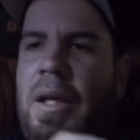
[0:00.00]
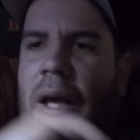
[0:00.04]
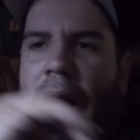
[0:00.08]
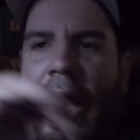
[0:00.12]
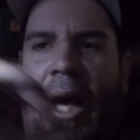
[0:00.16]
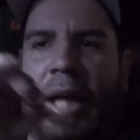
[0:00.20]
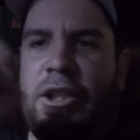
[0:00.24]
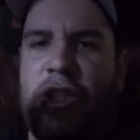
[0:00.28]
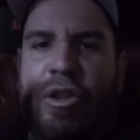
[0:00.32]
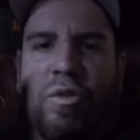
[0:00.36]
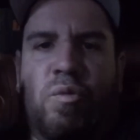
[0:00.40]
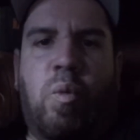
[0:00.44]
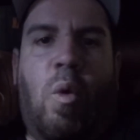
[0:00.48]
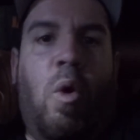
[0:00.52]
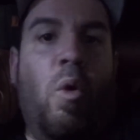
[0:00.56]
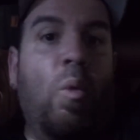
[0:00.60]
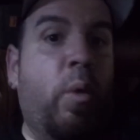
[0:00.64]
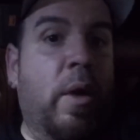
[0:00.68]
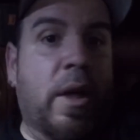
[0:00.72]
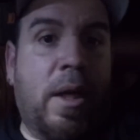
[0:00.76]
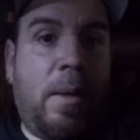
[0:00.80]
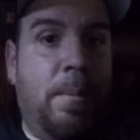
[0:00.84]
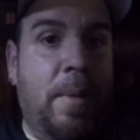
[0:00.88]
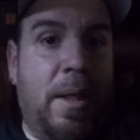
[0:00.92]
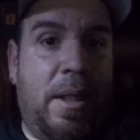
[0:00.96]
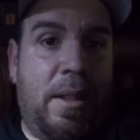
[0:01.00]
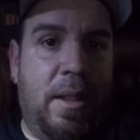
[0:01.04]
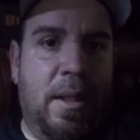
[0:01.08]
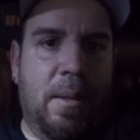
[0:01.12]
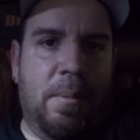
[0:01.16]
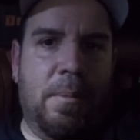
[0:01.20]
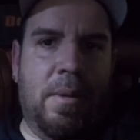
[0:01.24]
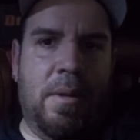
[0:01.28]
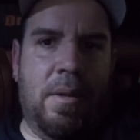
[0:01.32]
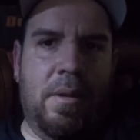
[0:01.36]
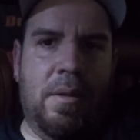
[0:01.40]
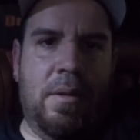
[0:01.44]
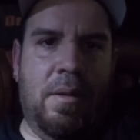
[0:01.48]
I just won't recommend him.
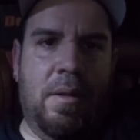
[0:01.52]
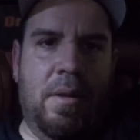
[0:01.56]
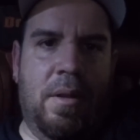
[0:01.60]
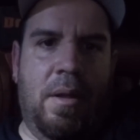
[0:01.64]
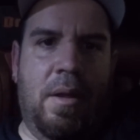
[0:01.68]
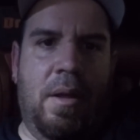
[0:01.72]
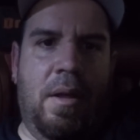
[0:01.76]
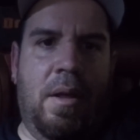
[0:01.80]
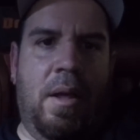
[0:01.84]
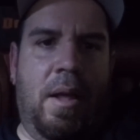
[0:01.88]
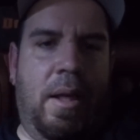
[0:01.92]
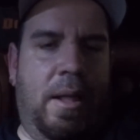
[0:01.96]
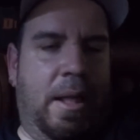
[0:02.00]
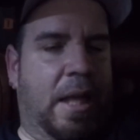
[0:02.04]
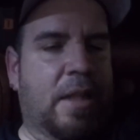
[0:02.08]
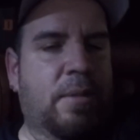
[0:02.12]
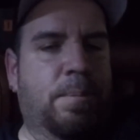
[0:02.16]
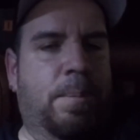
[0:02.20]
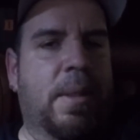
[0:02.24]
And that's